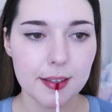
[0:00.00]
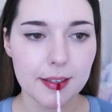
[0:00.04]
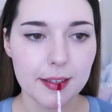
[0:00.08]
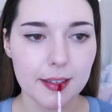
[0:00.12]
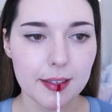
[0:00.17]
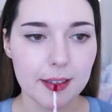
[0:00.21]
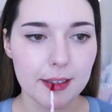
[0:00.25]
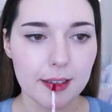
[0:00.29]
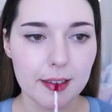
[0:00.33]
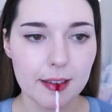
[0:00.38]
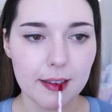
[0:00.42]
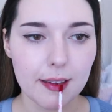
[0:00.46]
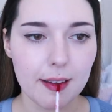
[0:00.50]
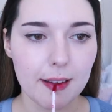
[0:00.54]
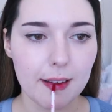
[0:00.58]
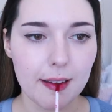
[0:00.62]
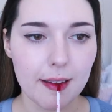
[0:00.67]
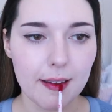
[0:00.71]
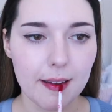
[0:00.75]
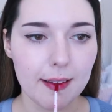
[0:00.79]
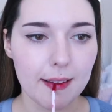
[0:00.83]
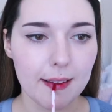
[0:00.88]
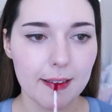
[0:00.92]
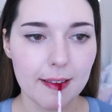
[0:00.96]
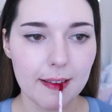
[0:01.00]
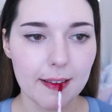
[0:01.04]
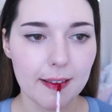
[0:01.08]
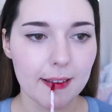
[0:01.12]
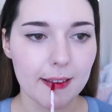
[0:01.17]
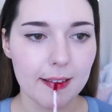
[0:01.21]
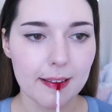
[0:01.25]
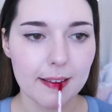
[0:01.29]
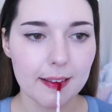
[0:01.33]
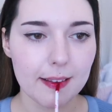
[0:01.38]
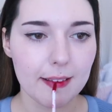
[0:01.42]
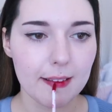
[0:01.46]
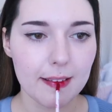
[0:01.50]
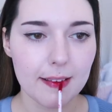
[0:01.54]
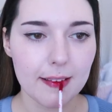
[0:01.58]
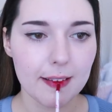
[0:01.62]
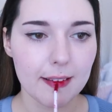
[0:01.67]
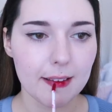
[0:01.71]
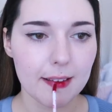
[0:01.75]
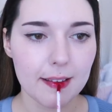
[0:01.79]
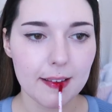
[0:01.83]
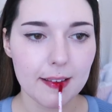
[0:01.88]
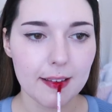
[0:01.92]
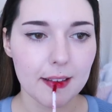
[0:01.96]
but it's slightly more red and
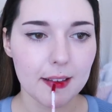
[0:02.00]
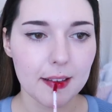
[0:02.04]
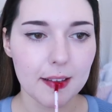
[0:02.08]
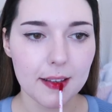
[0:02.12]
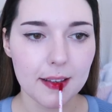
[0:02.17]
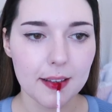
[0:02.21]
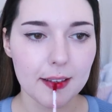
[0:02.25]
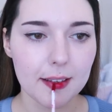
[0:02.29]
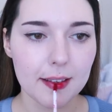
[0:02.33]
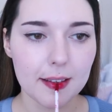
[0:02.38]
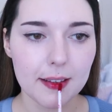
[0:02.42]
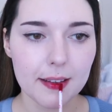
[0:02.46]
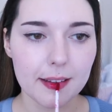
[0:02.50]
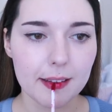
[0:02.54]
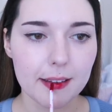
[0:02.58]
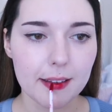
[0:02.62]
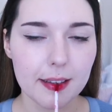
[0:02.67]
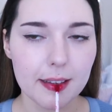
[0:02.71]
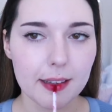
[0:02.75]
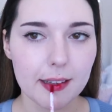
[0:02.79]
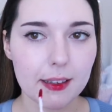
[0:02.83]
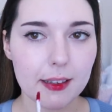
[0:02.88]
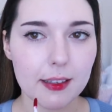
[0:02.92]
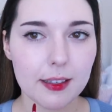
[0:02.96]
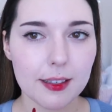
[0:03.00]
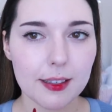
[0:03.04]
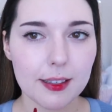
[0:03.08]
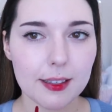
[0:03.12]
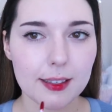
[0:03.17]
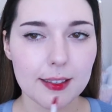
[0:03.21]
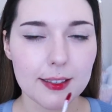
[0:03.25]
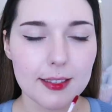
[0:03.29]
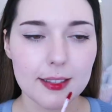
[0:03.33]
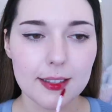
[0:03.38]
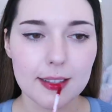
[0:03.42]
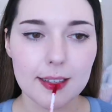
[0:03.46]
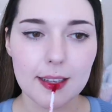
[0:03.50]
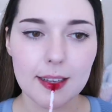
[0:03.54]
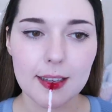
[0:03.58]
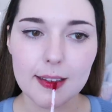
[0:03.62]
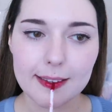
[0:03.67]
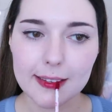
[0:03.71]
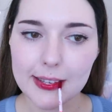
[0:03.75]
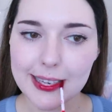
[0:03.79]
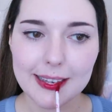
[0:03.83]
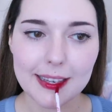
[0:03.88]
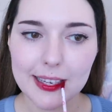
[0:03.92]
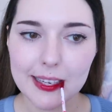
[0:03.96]
slightly more neon. This
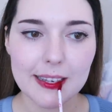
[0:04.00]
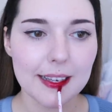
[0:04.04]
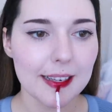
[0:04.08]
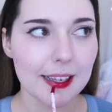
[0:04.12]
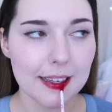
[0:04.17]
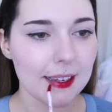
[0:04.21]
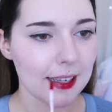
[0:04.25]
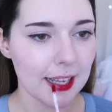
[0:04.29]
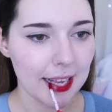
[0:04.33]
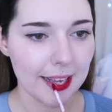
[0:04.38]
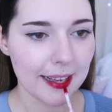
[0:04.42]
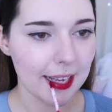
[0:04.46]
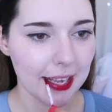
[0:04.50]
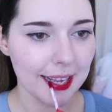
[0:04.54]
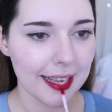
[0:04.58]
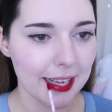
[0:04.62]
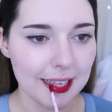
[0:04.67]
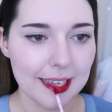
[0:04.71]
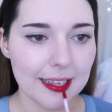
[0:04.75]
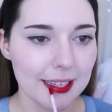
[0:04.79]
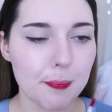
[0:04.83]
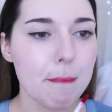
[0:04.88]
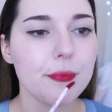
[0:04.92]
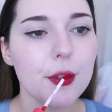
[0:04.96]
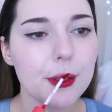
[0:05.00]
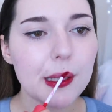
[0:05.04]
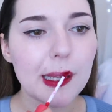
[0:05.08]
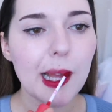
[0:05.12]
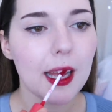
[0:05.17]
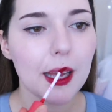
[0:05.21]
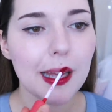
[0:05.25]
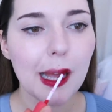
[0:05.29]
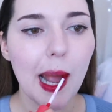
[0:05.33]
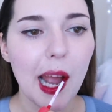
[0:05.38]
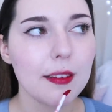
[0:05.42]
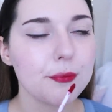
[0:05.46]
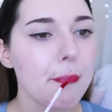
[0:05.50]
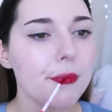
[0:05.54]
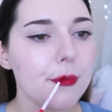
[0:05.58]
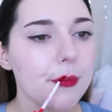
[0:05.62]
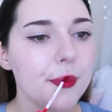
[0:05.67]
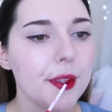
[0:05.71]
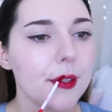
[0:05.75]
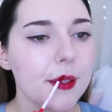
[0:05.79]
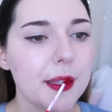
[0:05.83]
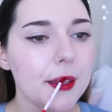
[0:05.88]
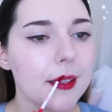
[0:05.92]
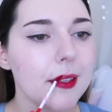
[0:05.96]
isn't a shade that I reach for often because
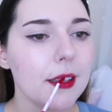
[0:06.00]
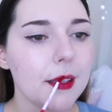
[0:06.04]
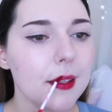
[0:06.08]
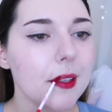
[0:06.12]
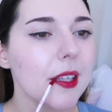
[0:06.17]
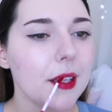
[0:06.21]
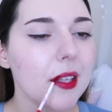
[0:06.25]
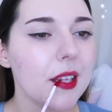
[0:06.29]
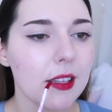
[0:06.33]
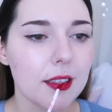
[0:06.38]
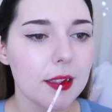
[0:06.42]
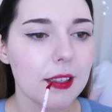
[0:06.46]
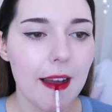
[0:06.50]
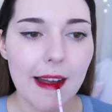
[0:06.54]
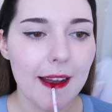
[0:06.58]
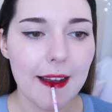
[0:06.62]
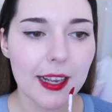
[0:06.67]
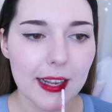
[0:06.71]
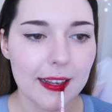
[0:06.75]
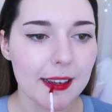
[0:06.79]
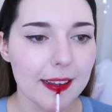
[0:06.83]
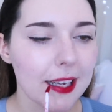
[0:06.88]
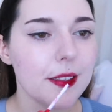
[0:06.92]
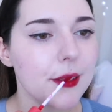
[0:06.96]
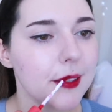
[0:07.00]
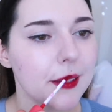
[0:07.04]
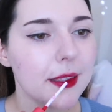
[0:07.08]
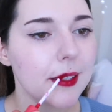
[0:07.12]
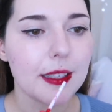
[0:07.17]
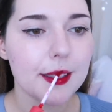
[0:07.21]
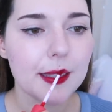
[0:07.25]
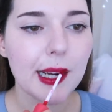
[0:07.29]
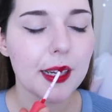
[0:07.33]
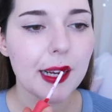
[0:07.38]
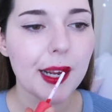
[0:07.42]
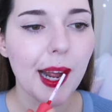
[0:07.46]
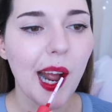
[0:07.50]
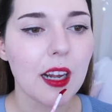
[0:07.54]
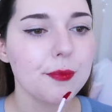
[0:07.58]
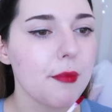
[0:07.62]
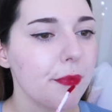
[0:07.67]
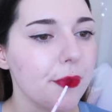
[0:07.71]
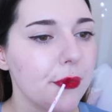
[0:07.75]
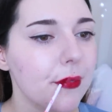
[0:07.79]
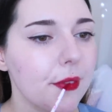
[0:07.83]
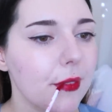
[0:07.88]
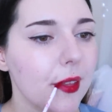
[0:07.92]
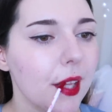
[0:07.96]
the neon does look quite intense, but
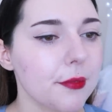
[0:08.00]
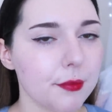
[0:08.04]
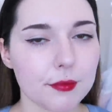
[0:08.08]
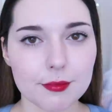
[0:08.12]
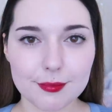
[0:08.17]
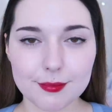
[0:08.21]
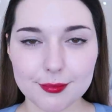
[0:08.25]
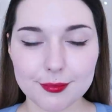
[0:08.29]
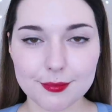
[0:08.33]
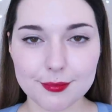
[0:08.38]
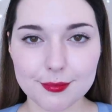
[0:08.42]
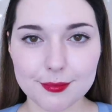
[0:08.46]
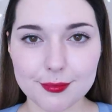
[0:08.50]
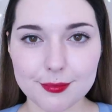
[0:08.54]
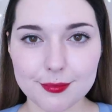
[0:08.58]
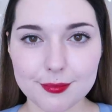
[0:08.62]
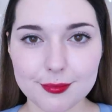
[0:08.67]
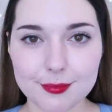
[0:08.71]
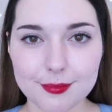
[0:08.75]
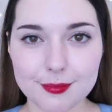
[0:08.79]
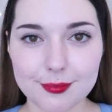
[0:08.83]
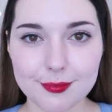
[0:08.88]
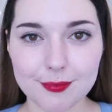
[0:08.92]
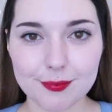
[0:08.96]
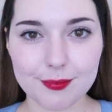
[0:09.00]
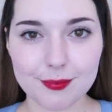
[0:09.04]
it is really nice.